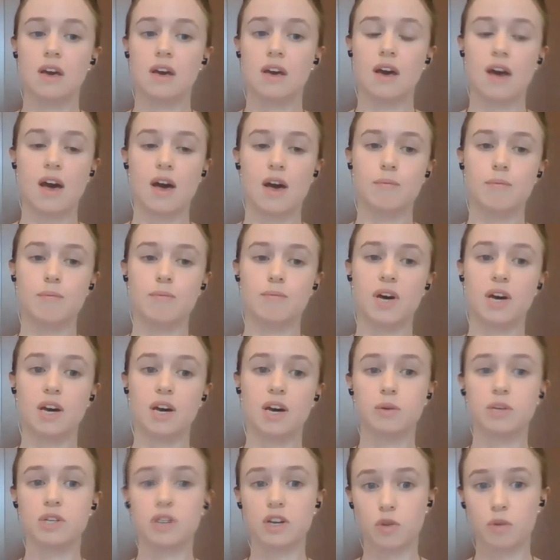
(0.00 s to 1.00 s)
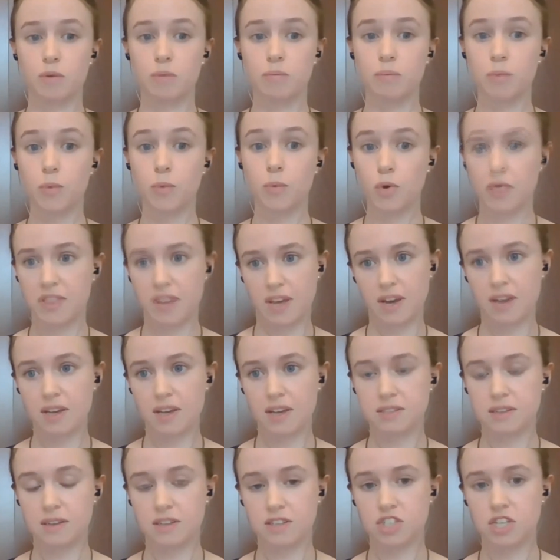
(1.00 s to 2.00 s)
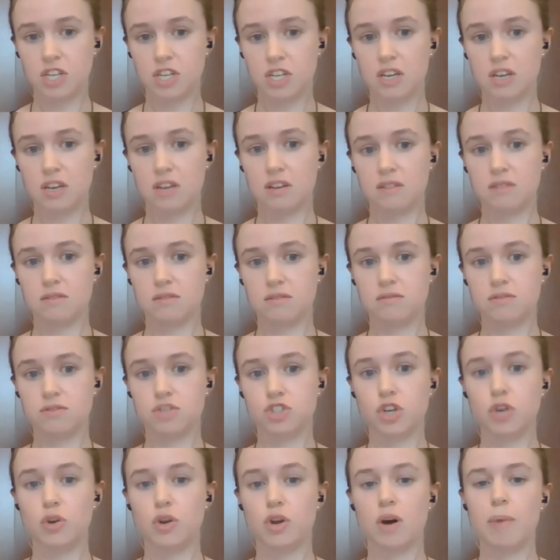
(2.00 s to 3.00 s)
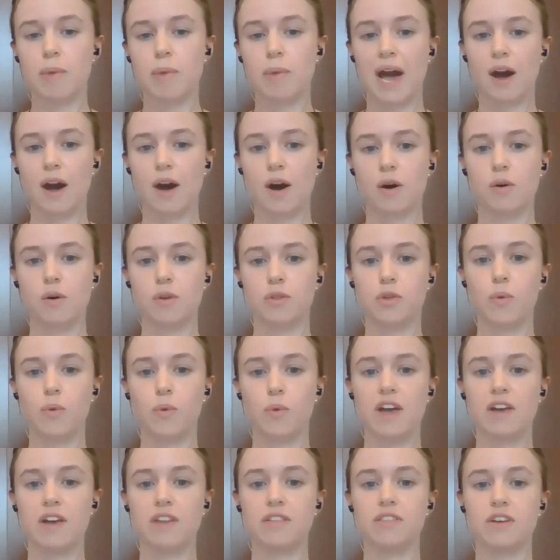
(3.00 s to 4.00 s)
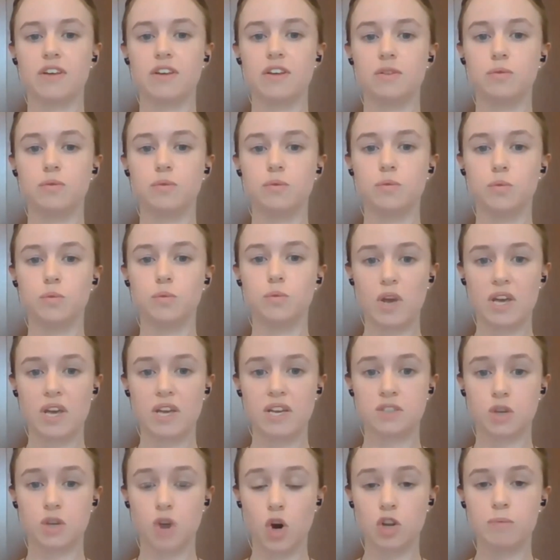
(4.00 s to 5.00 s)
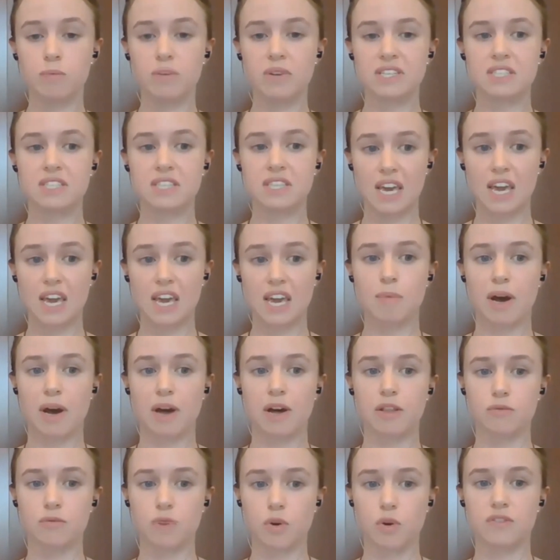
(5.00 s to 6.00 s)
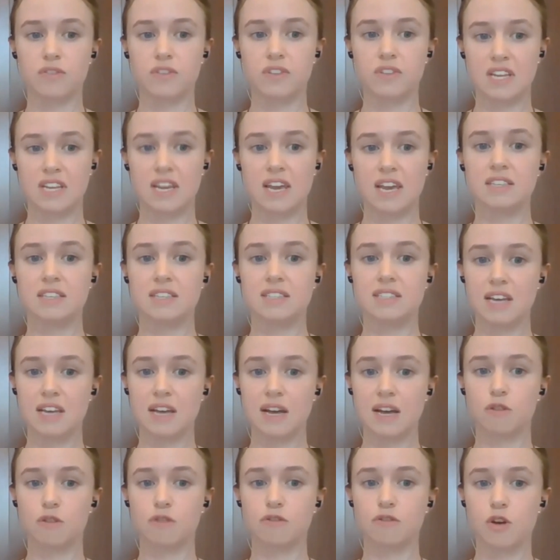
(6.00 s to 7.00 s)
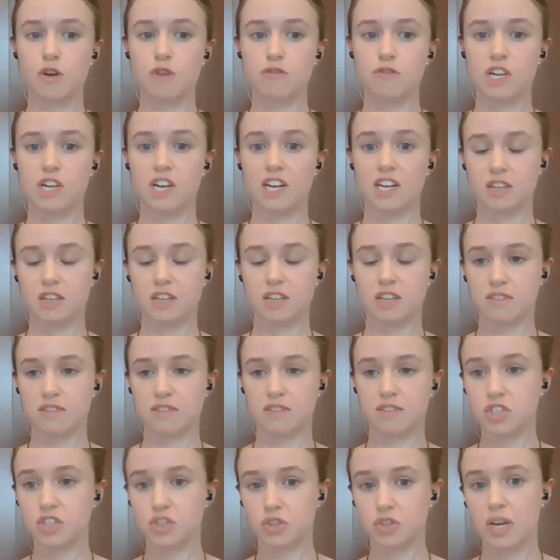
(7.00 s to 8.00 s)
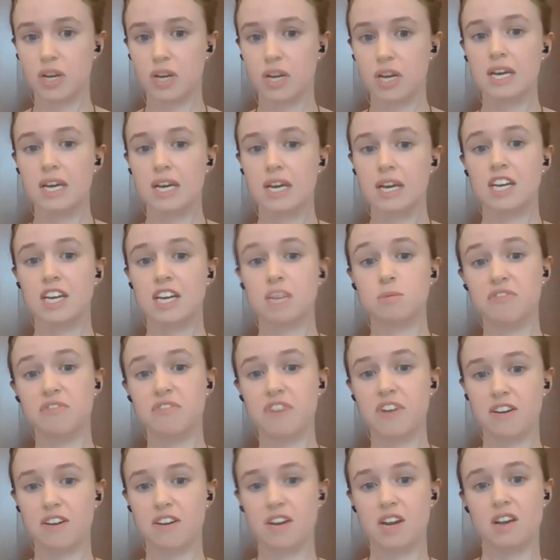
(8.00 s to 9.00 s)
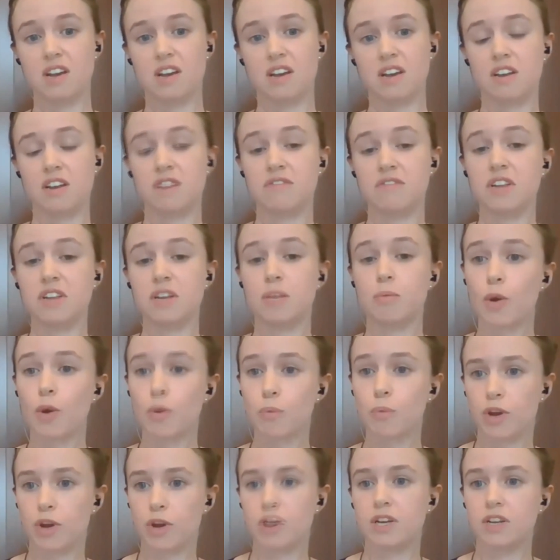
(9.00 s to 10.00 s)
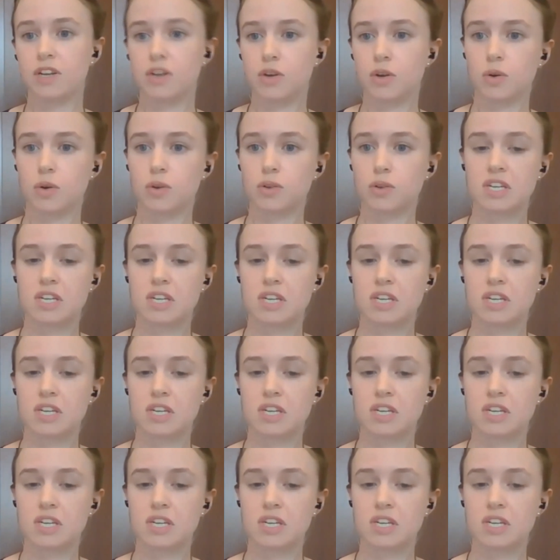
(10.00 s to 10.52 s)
And I would argue that more than that, it's actually shown up how the way that we as economists think about the role of the state itself over the last half century has been very kind of inappropriate and not